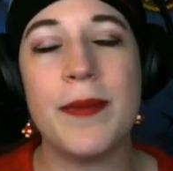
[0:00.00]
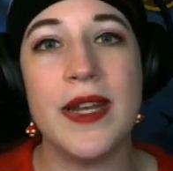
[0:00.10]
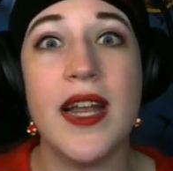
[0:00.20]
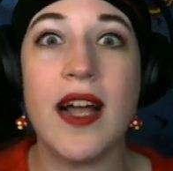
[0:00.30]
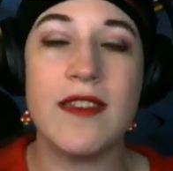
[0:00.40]
but
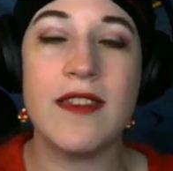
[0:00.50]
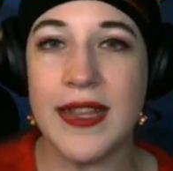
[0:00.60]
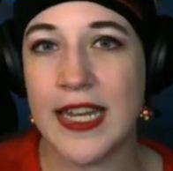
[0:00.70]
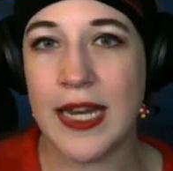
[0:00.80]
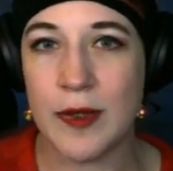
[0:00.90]
not doing
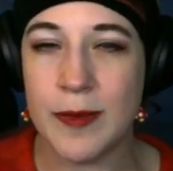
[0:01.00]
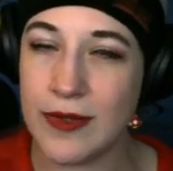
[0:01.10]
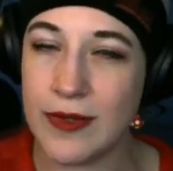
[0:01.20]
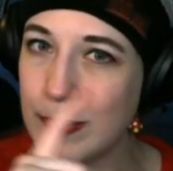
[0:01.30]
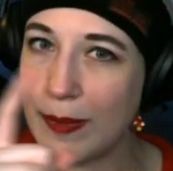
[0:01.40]
the damage boost
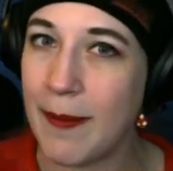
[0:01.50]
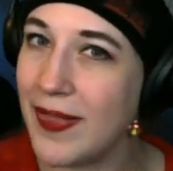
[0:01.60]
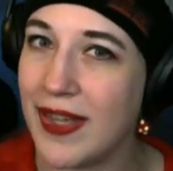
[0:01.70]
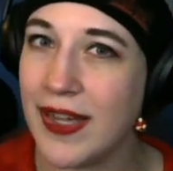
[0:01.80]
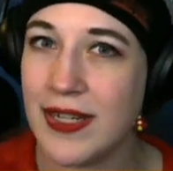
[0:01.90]
through the pipe at
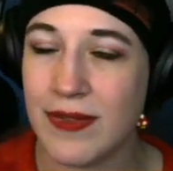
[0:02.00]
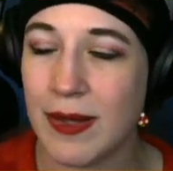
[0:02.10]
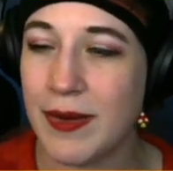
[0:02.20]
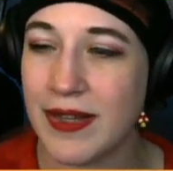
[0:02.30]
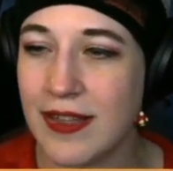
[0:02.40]
the end, if that
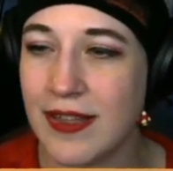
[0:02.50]
makes sense.